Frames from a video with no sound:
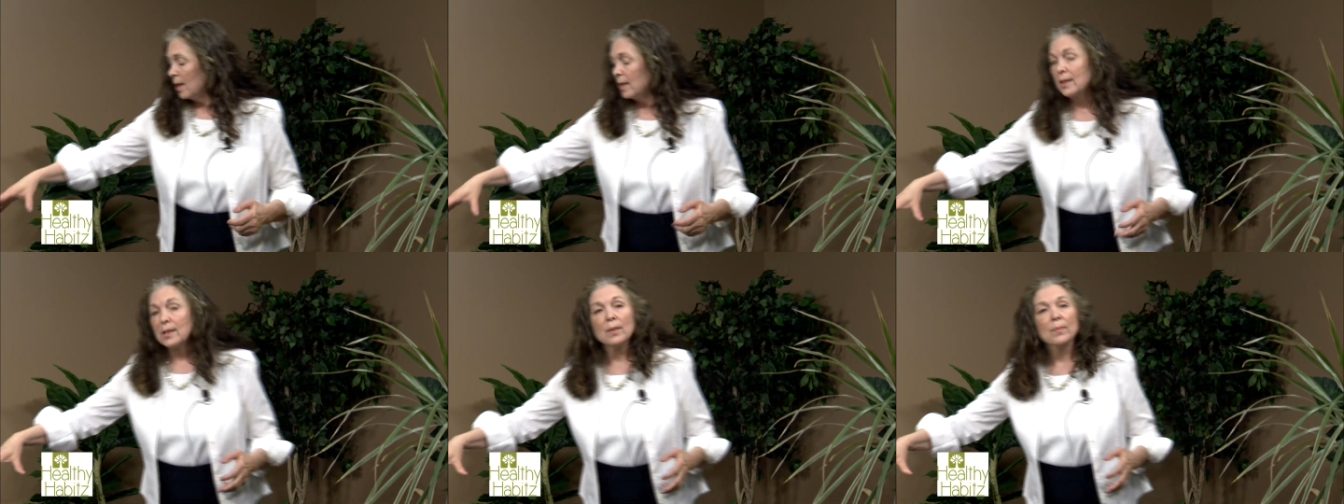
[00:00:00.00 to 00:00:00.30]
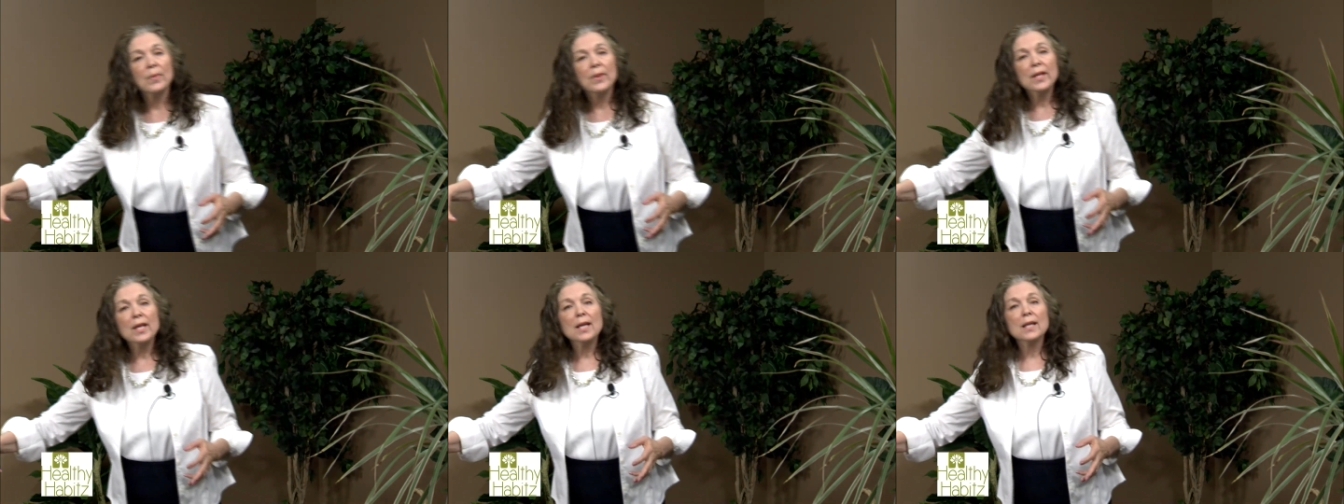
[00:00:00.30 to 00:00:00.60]

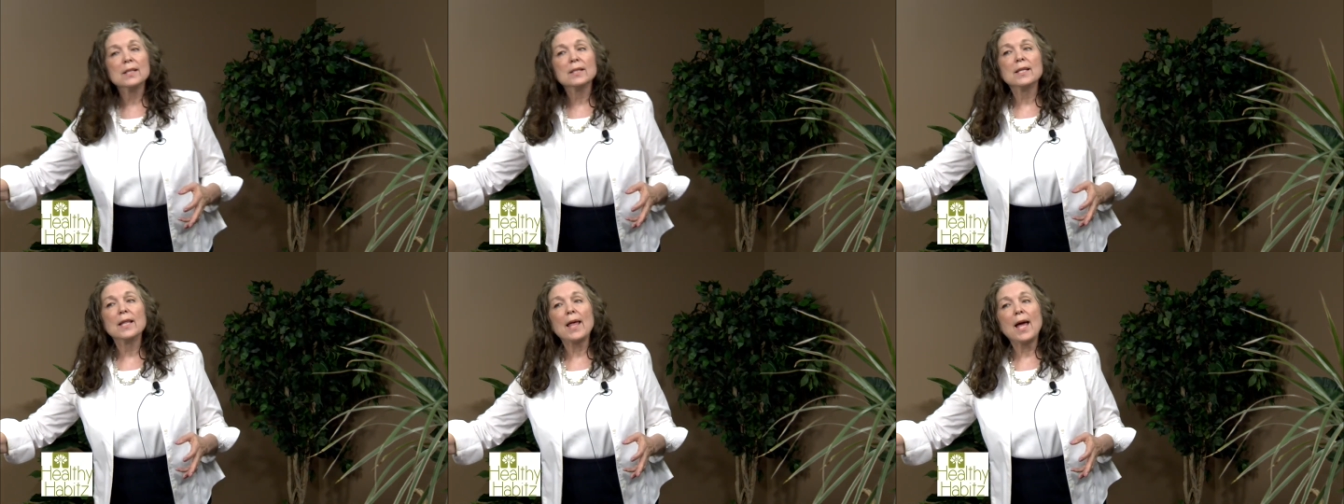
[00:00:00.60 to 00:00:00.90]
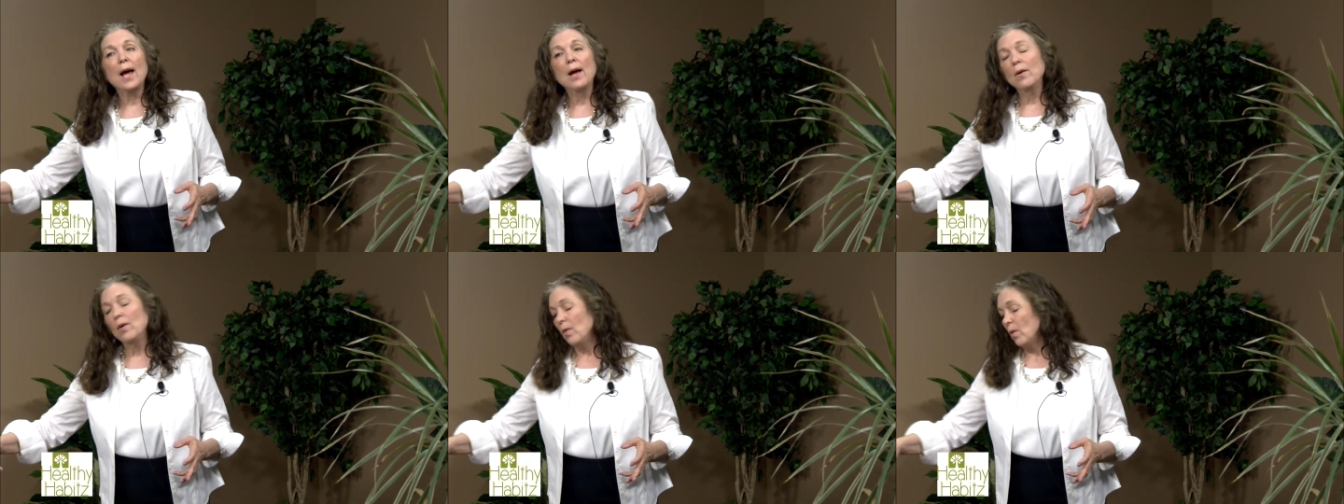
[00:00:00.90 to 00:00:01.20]
some things
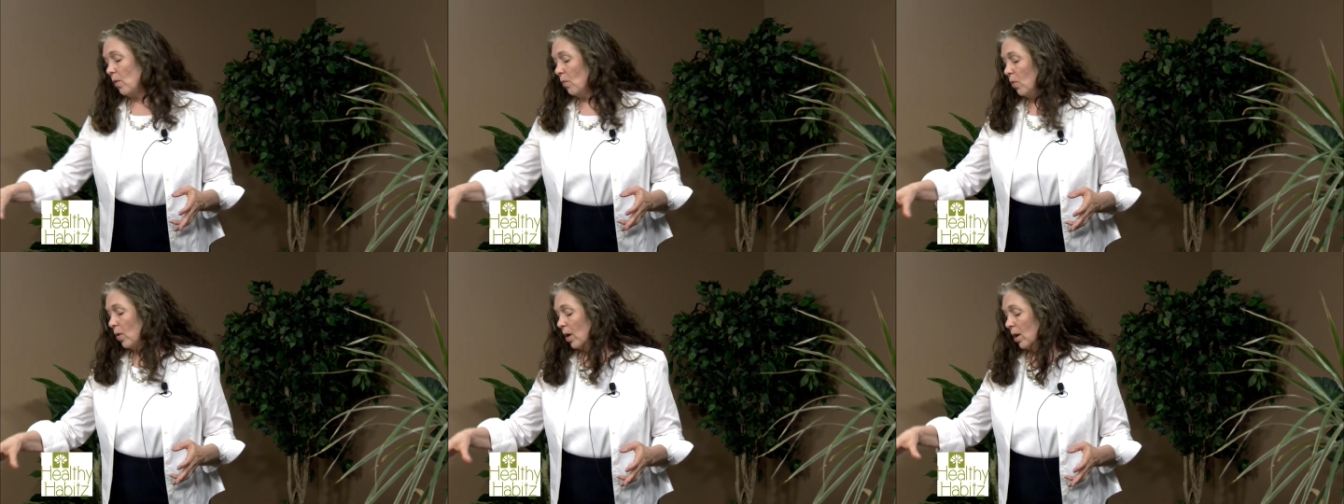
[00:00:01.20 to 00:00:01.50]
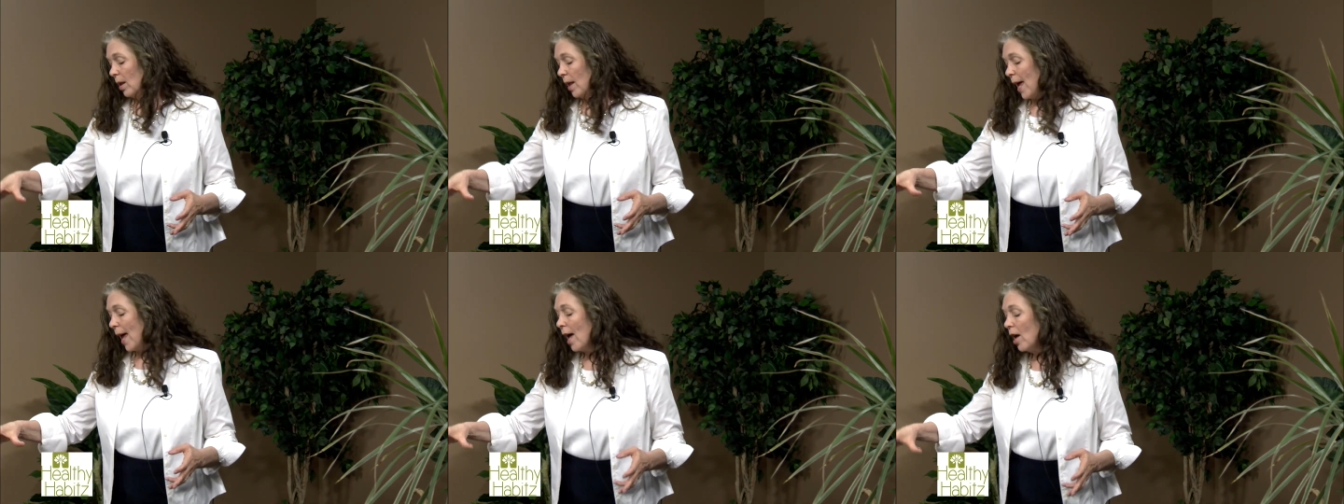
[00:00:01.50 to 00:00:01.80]
that
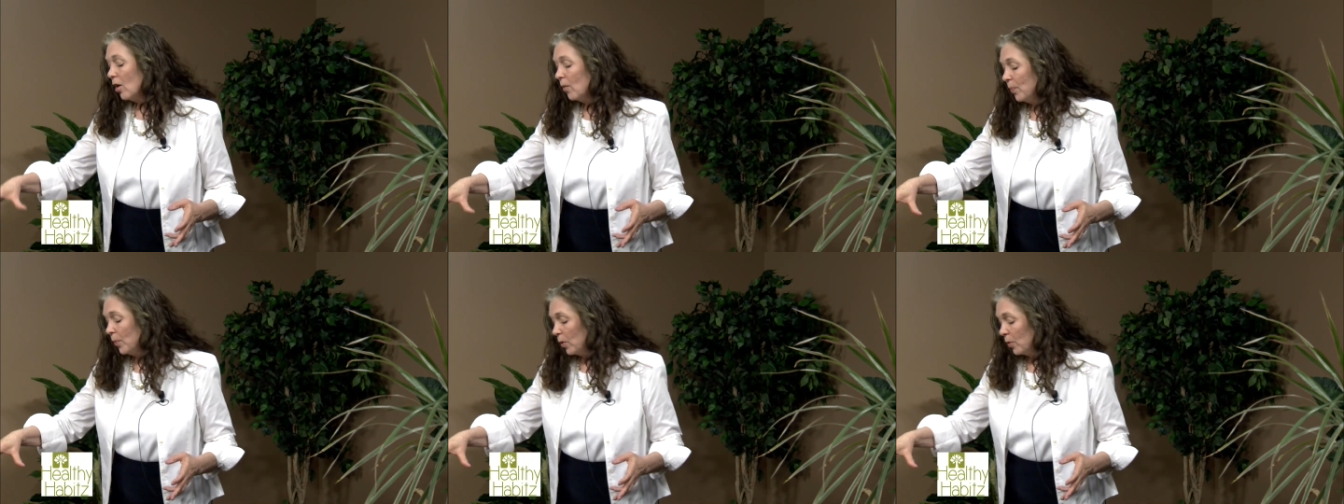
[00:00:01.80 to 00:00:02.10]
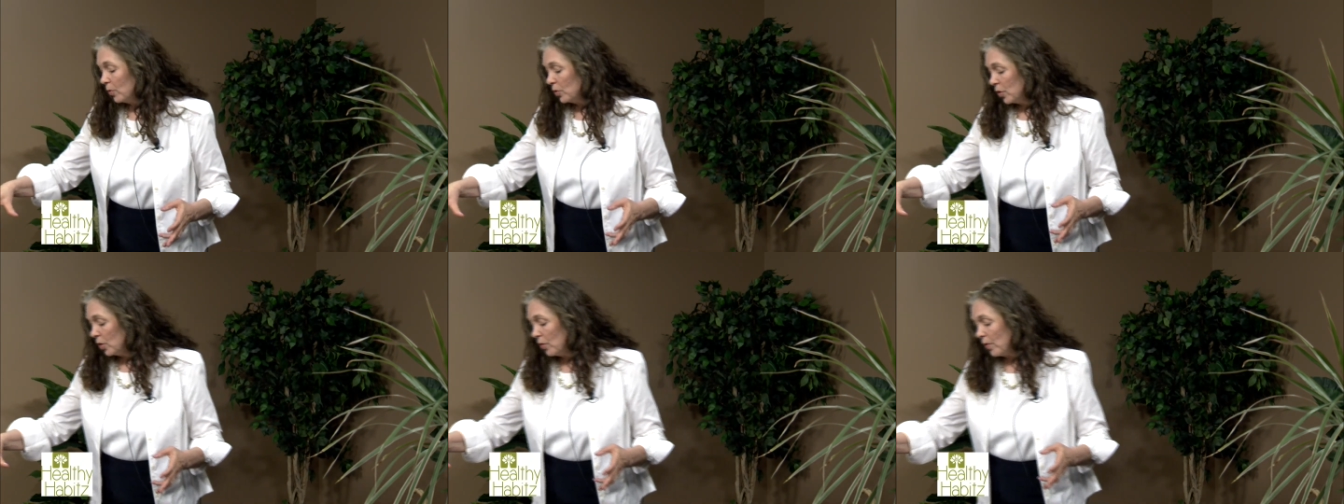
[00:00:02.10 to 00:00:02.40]
will help
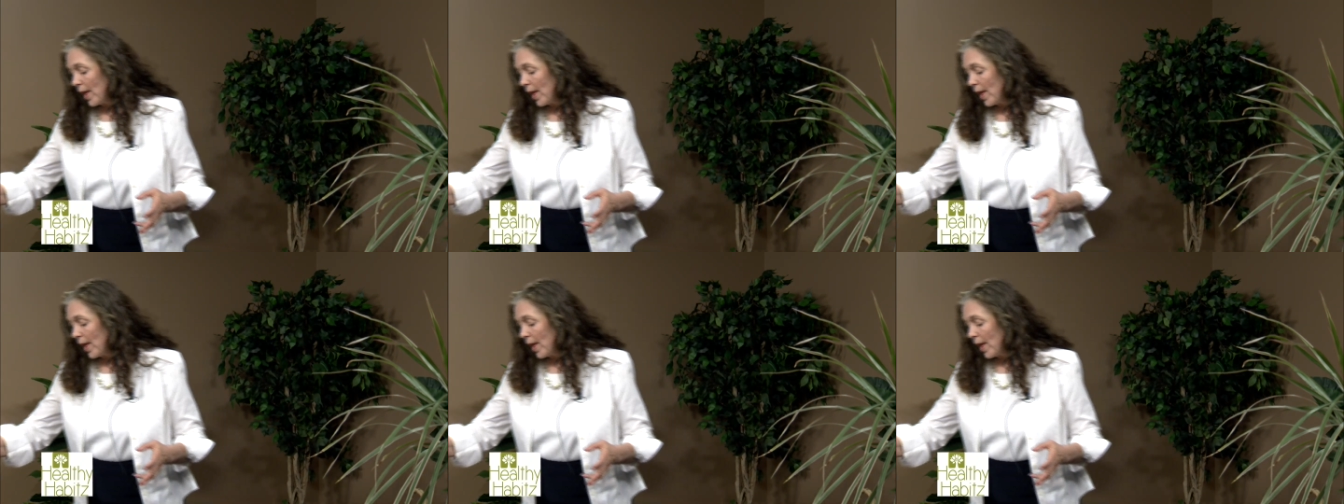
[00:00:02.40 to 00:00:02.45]
you do